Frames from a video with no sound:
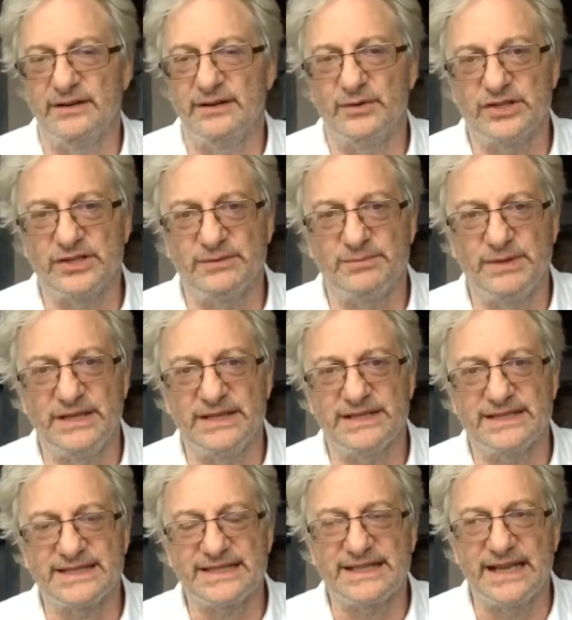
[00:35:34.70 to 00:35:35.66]
which has been
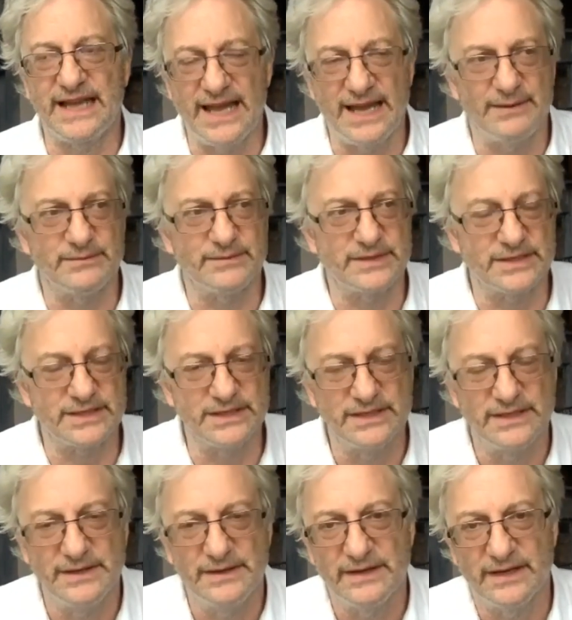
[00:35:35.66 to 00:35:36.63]
slammed
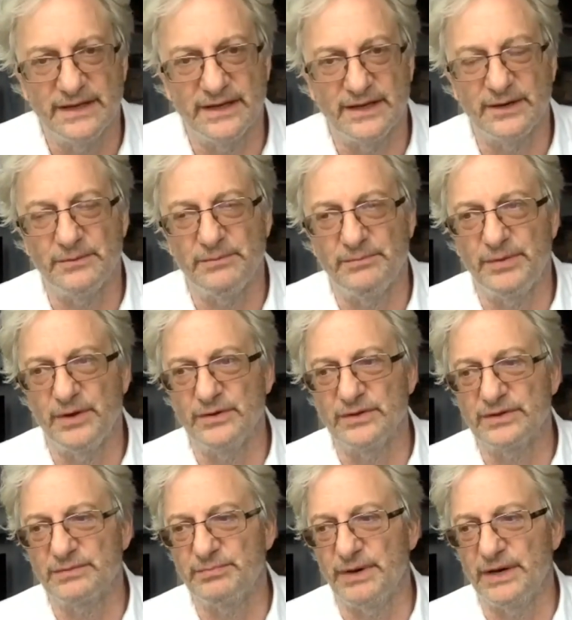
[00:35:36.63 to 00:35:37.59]

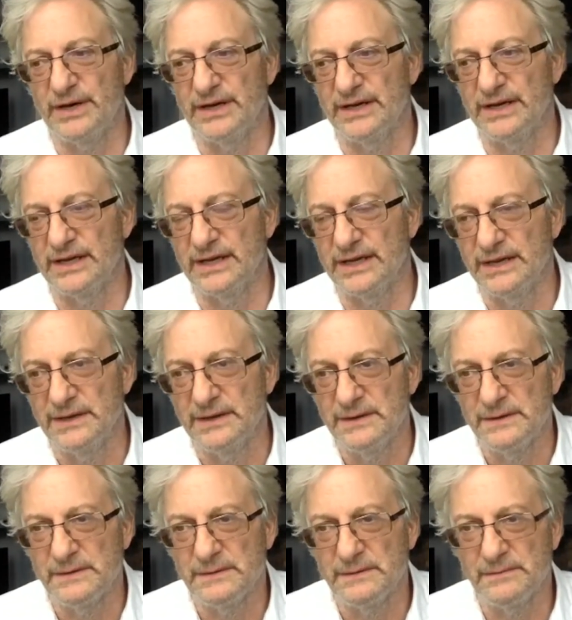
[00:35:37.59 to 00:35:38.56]
both by
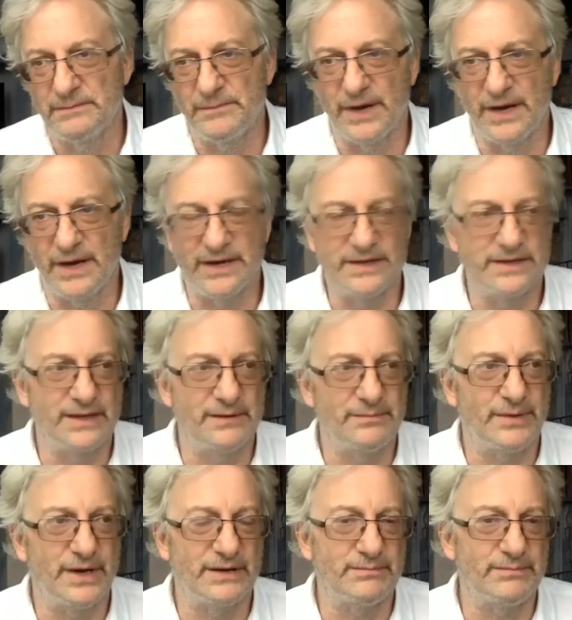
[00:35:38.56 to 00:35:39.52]

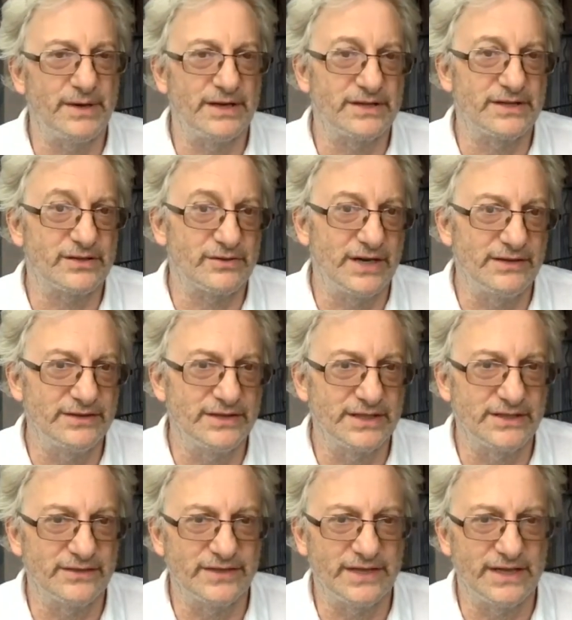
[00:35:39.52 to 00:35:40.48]
the
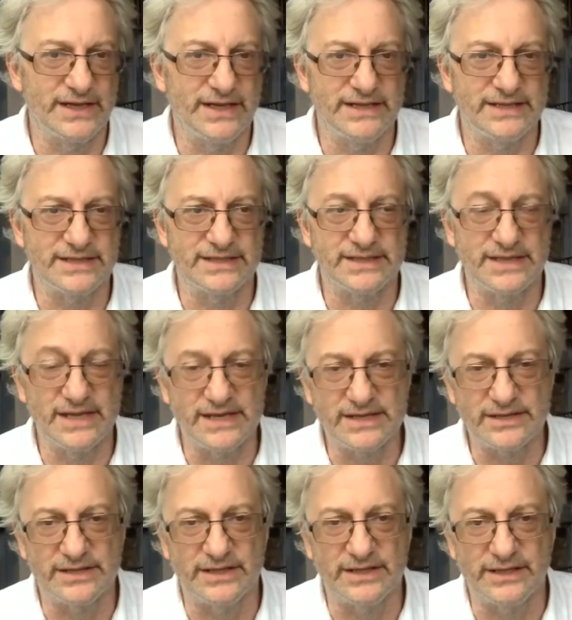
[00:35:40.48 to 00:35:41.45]
grounding of their latest
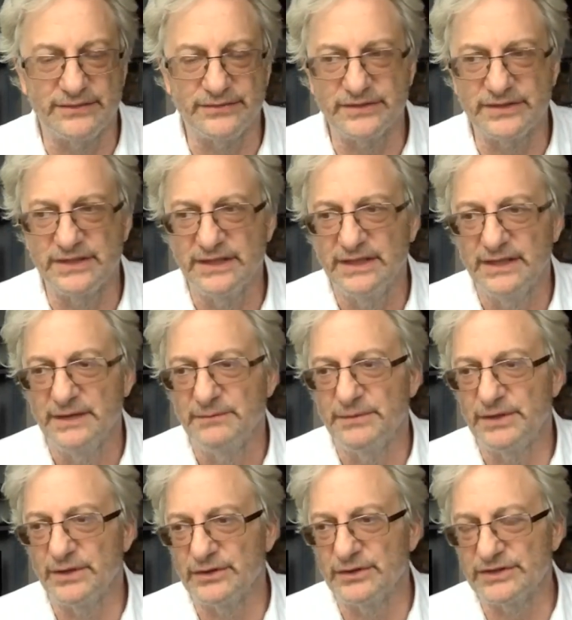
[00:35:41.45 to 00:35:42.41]
aircraft,
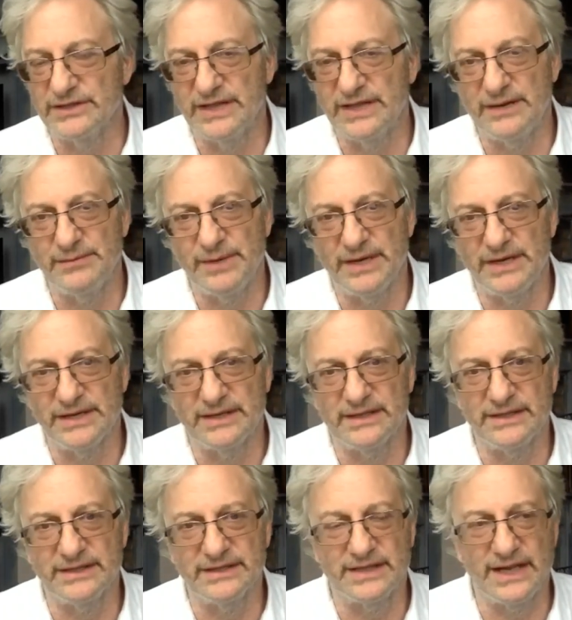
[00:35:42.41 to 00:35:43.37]
but also now
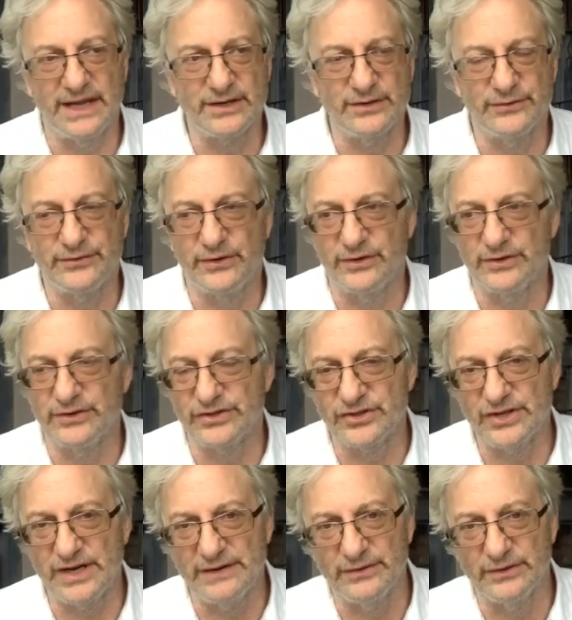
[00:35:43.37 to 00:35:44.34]
by the lack of foreign
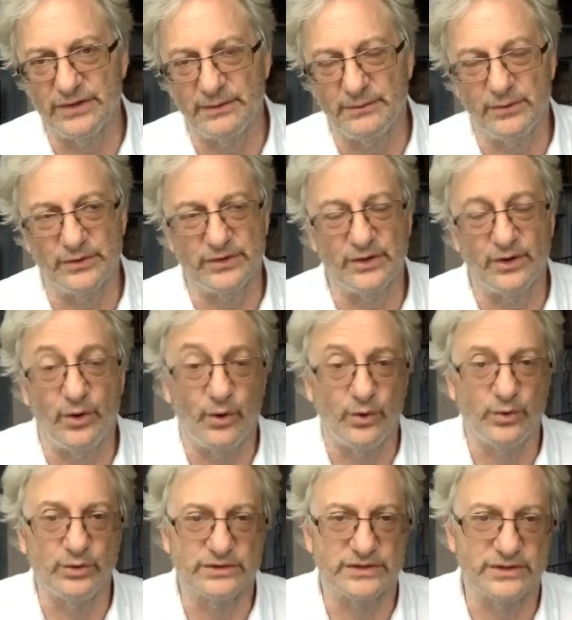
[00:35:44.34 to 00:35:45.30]
travel and the
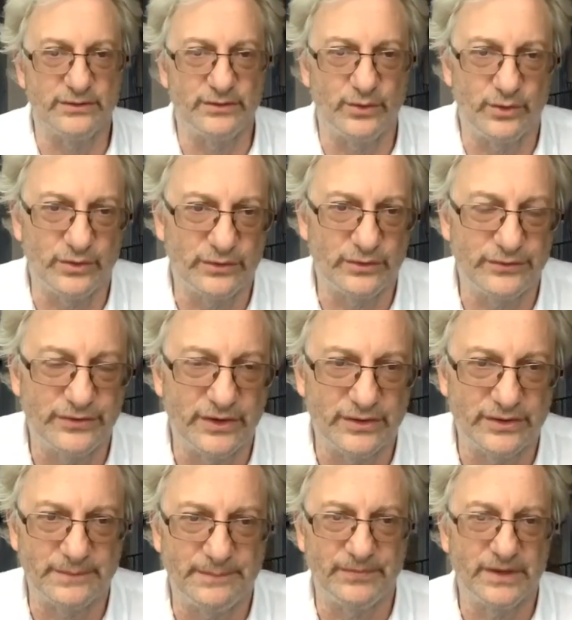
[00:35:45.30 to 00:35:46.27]
halt of all
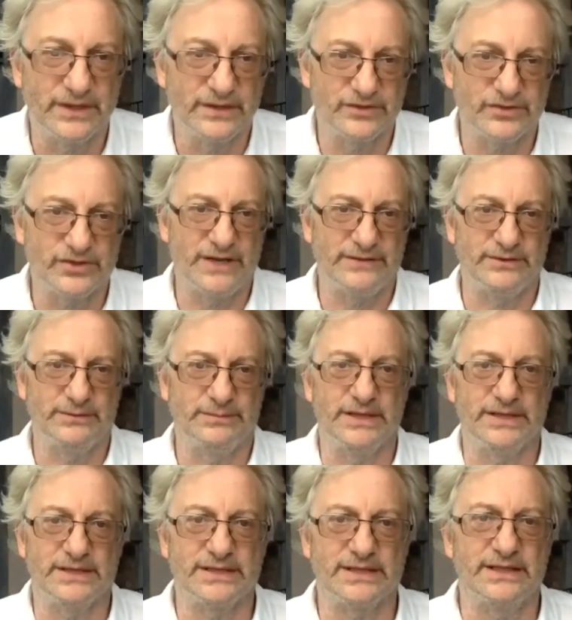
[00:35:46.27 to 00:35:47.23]
foreign travel,
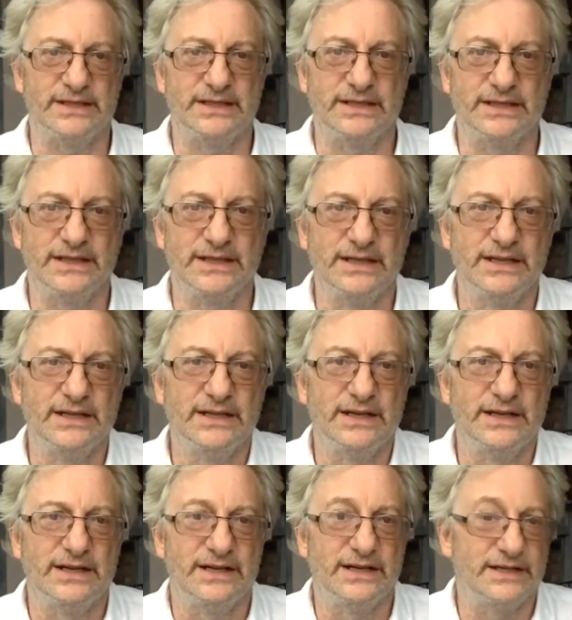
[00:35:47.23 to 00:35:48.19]
basically.
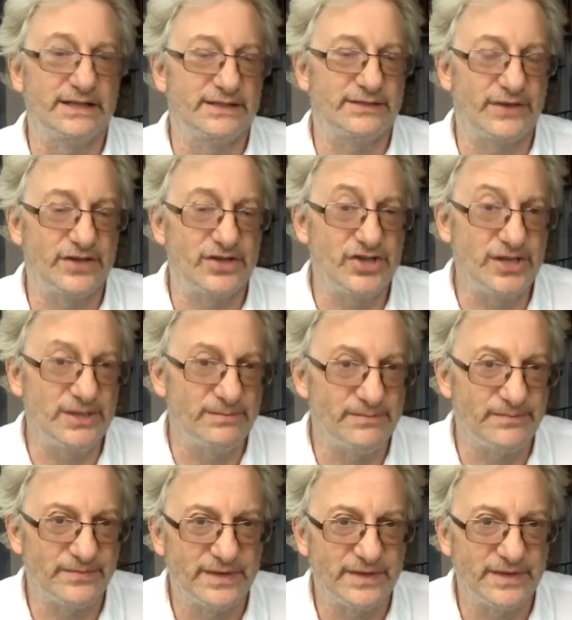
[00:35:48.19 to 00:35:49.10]
It's very cheap.